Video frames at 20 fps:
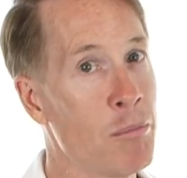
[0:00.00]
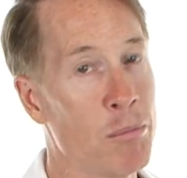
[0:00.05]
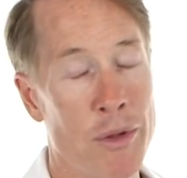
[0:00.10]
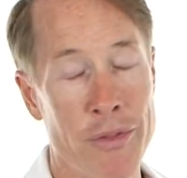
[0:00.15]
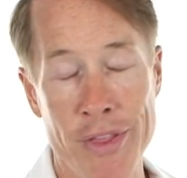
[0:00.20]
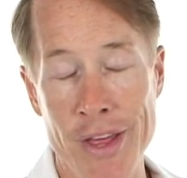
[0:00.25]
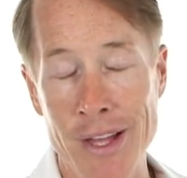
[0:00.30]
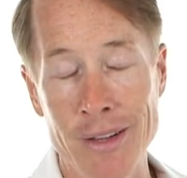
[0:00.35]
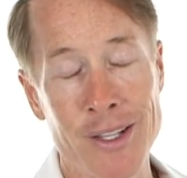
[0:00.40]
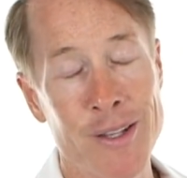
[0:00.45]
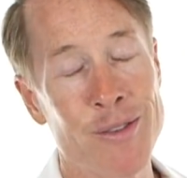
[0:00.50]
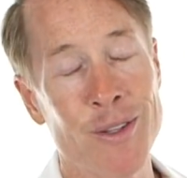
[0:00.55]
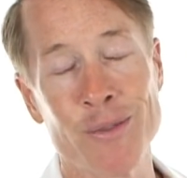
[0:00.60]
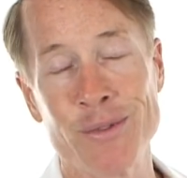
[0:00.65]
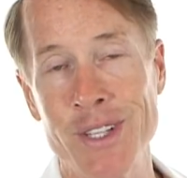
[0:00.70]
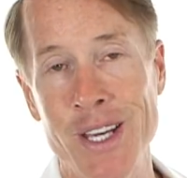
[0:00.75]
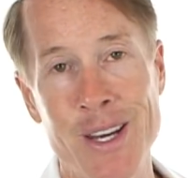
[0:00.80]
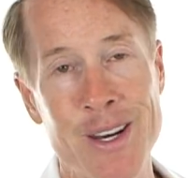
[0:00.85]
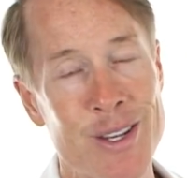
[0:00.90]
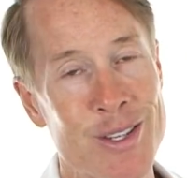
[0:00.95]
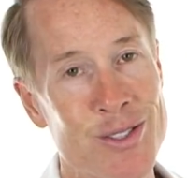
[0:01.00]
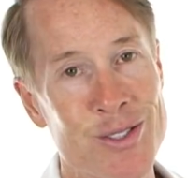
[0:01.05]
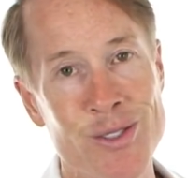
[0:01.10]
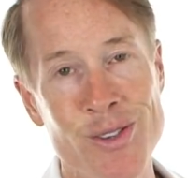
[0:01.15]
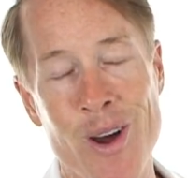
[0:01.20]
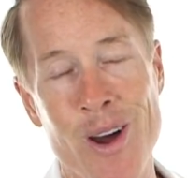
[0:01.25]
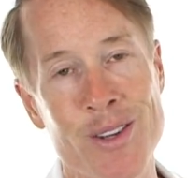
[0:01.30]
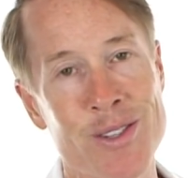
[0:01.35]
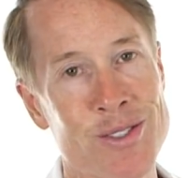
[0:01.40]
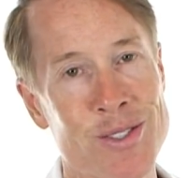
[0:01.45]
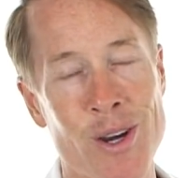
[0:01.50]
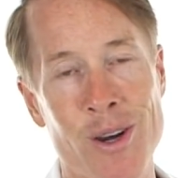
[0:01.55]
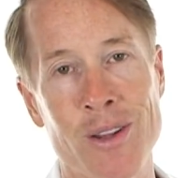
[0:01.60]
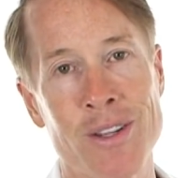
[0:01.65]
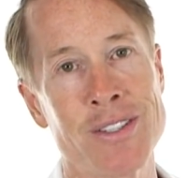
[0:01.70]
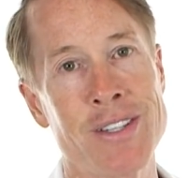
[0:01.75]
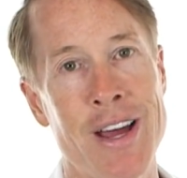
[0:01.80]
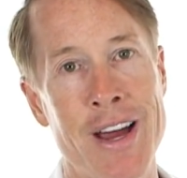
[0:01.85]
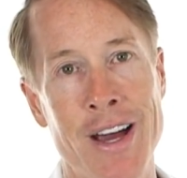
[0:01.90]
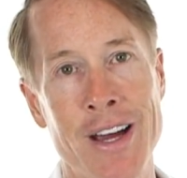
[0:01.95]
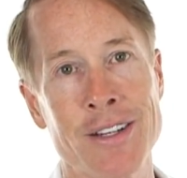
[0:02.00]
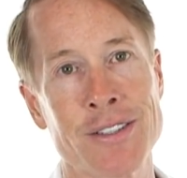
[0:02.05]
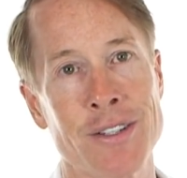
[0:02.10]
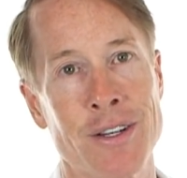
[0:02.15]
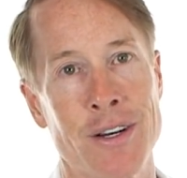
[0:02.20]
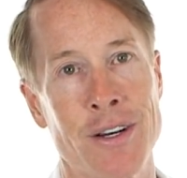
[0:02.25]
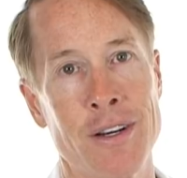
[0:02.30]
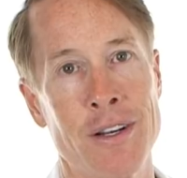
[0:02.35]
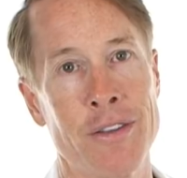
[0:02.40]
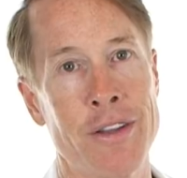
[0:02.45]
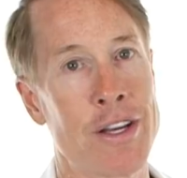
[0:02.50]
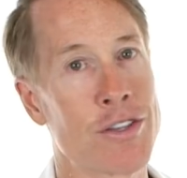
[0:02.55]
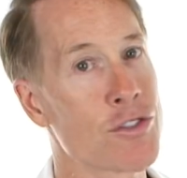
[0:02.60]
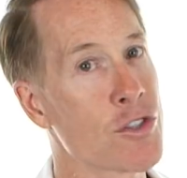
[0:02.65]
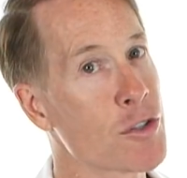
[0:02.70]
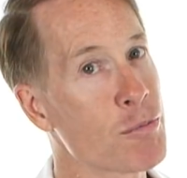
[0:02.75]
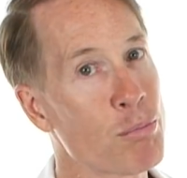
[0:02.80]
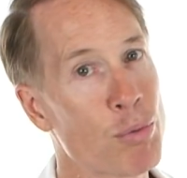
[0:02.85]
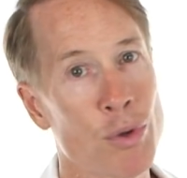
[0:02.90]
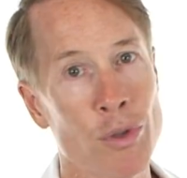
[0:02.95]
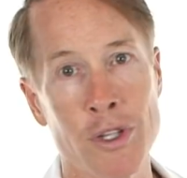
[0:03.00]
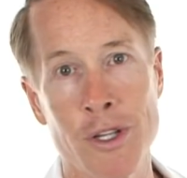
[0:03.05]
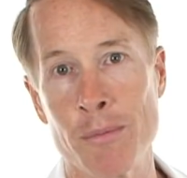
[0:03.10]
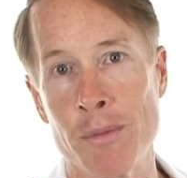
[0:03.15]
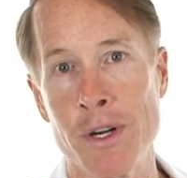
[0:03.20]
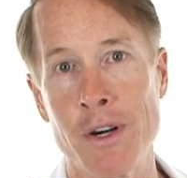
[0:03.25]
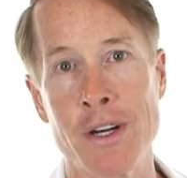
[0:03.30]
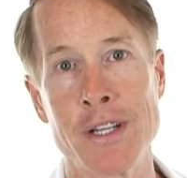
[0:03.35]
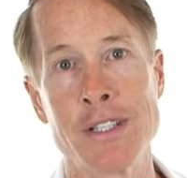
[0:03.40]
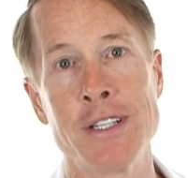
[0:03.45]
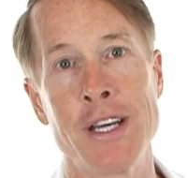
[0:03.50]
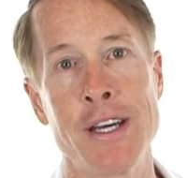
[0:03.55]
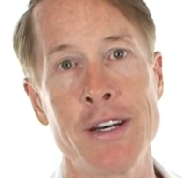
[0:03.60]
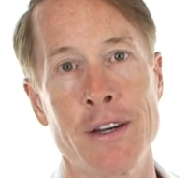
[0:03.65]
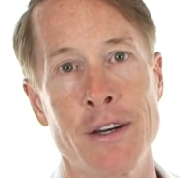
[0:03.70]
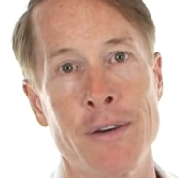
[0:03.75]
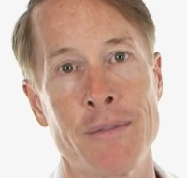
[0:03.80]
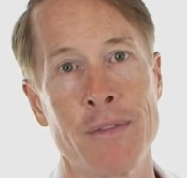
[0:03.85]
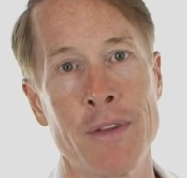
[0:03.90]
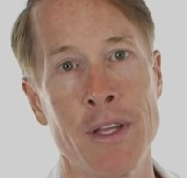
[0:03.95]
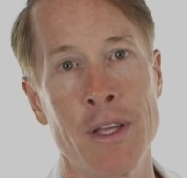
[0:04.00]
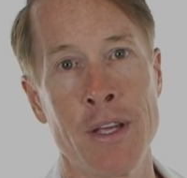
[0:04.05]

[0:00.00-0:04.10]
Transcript: But that level of data is not solid to act on. That's just preliminary data.